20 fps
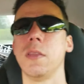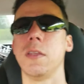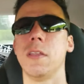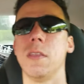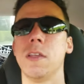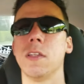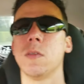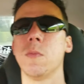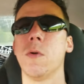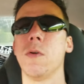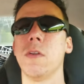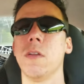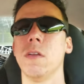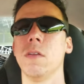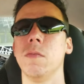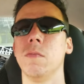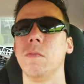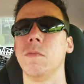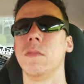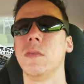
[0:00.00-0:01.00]
that there's more to
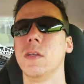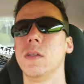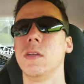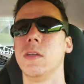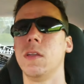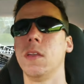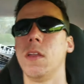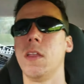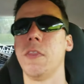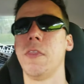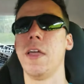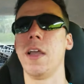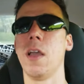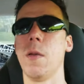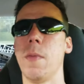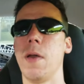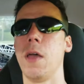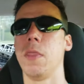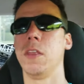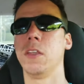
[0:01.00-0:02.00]
think
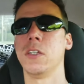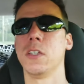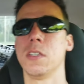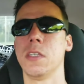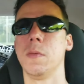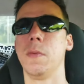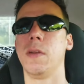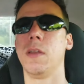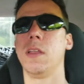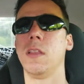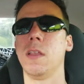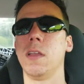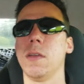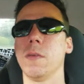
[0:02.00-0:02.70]
about than just the money.